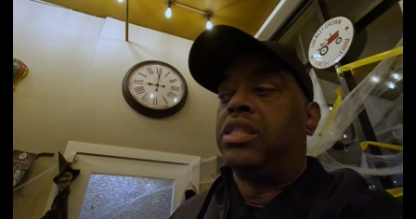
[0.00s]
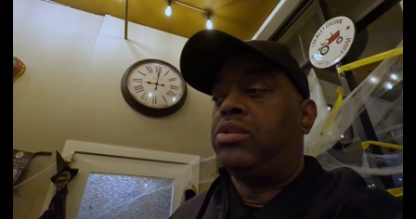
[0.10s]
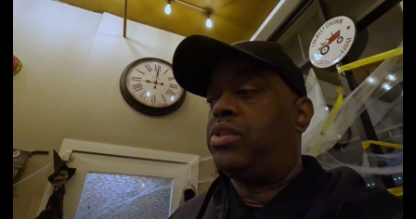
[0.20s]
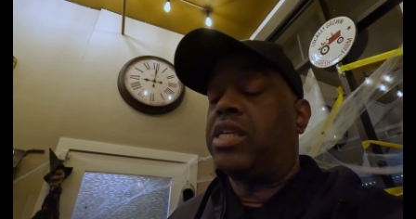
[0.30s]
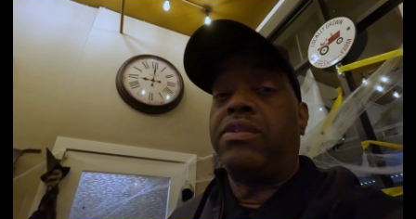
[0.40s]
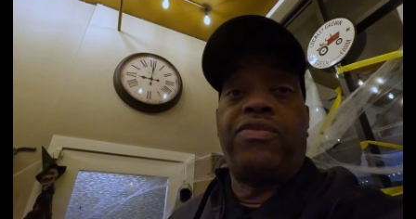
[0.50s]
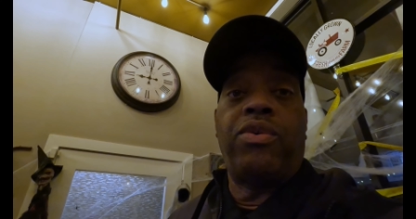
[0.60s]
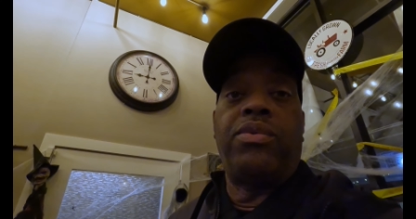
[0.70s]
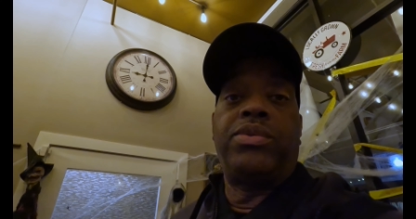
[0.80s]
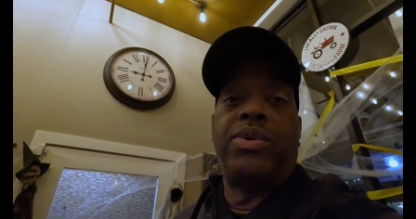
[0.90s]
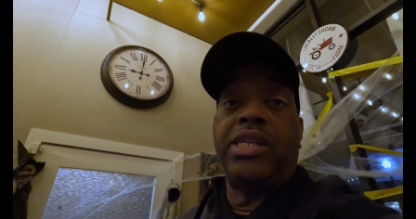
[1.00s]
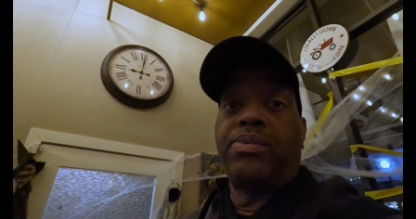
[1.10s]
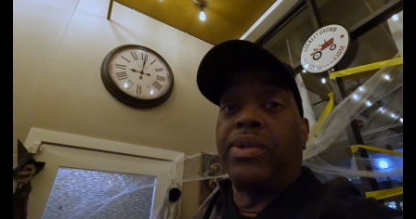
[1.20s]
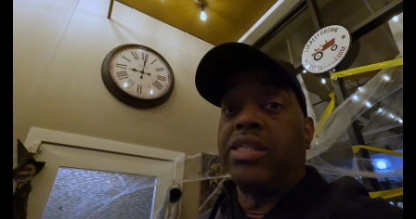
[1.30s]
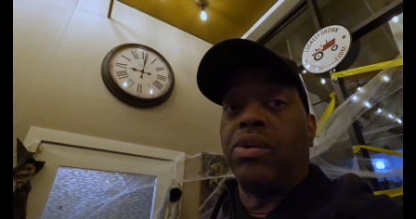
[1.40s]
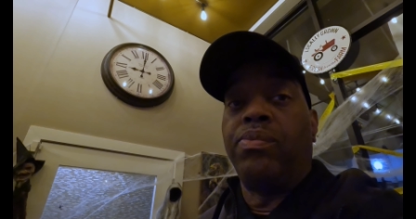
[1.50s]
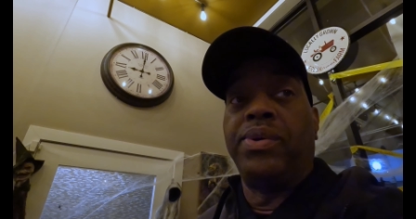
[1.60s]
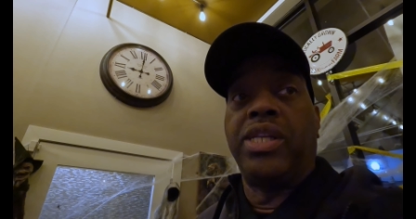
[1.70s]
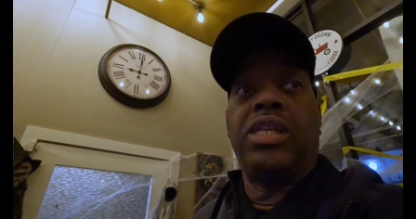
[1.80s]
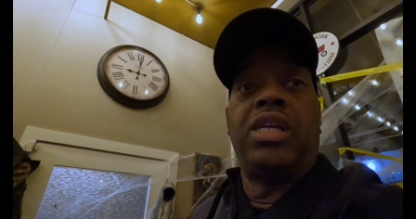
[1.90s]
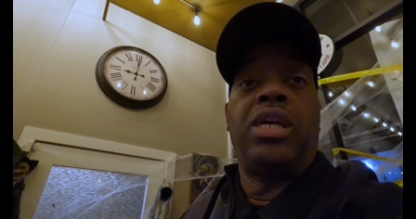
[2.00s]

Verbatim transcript: two thousand four was when this place opened,